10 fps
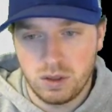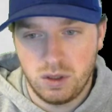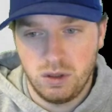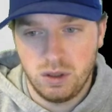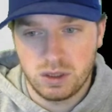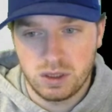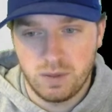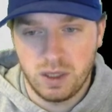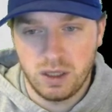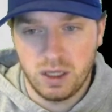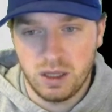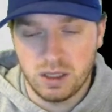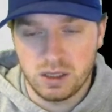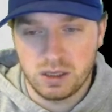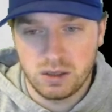It'll look something like
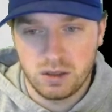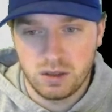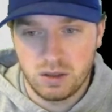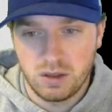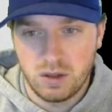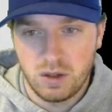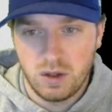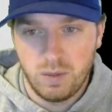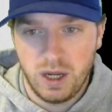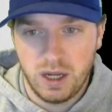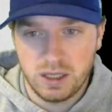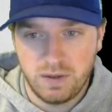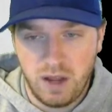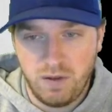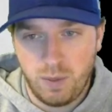this. Because
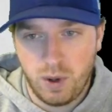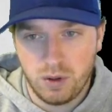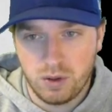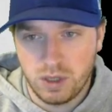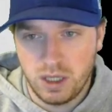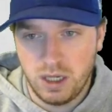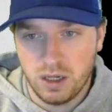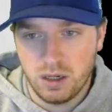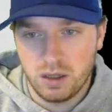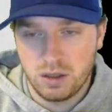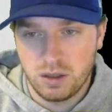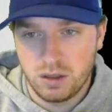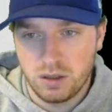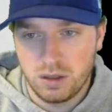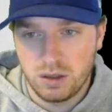if I have a particle here,
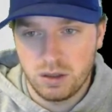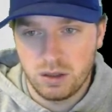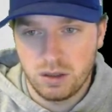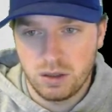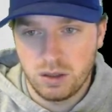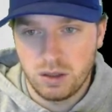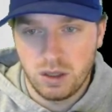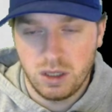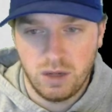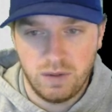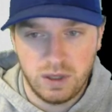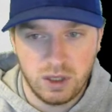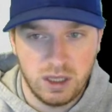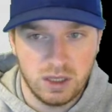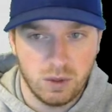now
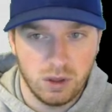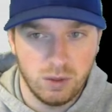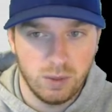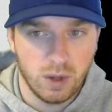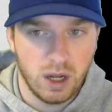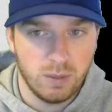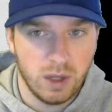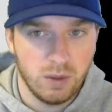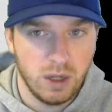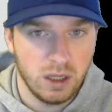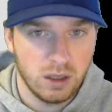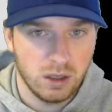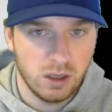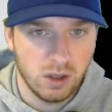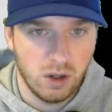eventually these will loop around, by the way.
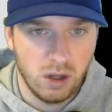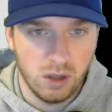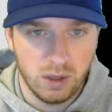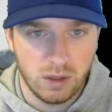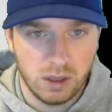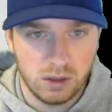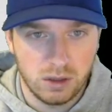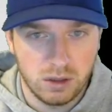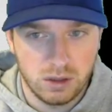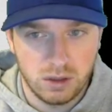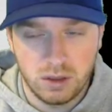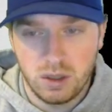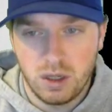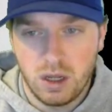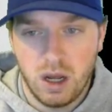I'll go all the way around.
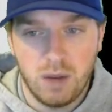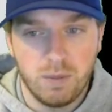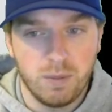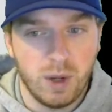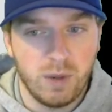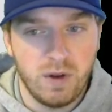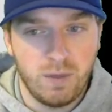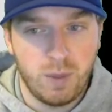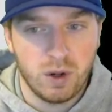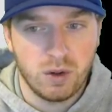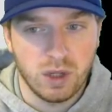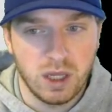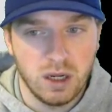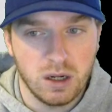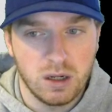But if you have a particle
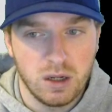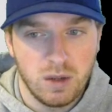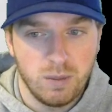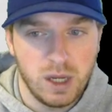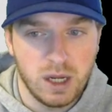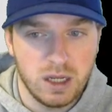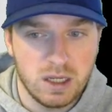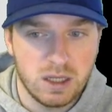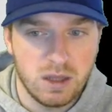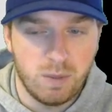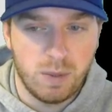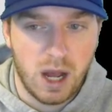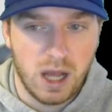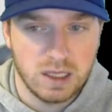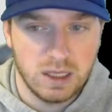here, because the
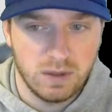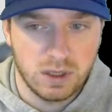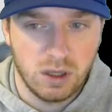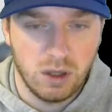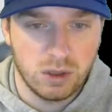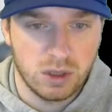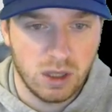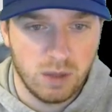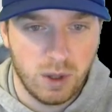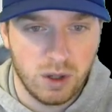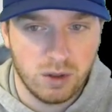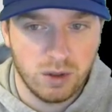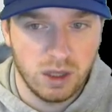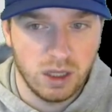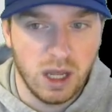positive is closer to the
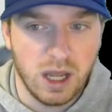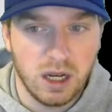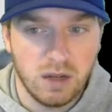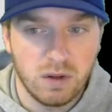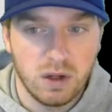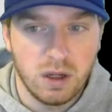particle than the negative,